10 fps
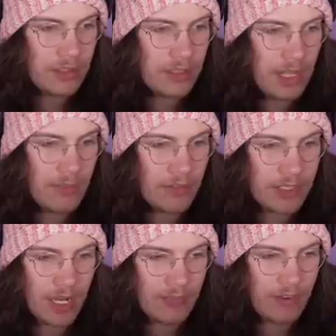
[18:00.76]
It's a good name for
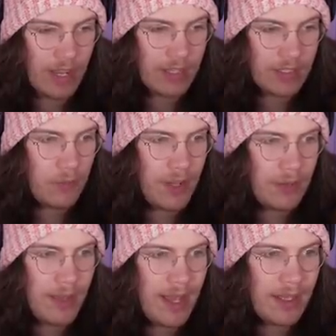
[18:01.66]
his cafe.
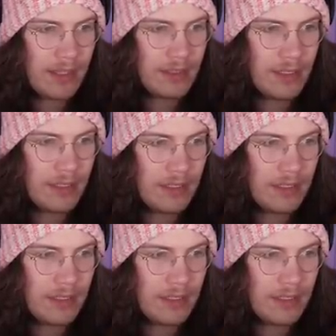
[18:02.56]
Well, well,